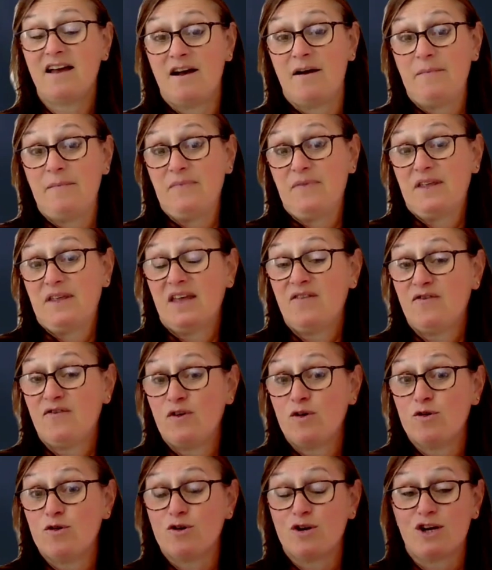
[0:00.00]

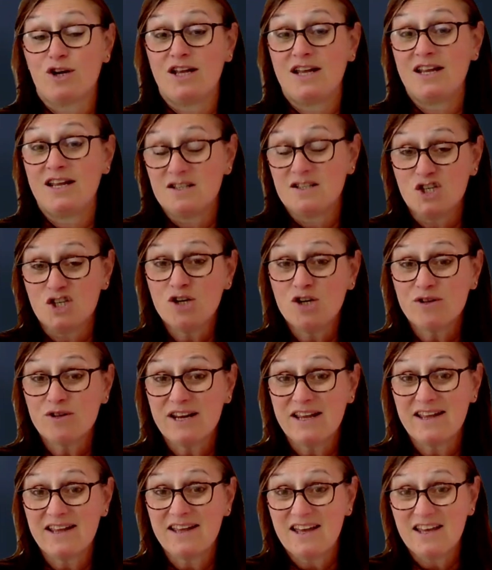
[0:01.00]
If you're in
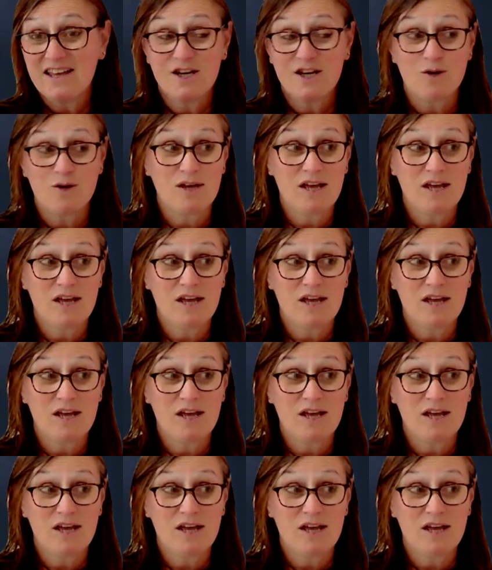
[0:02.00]
cheerleading,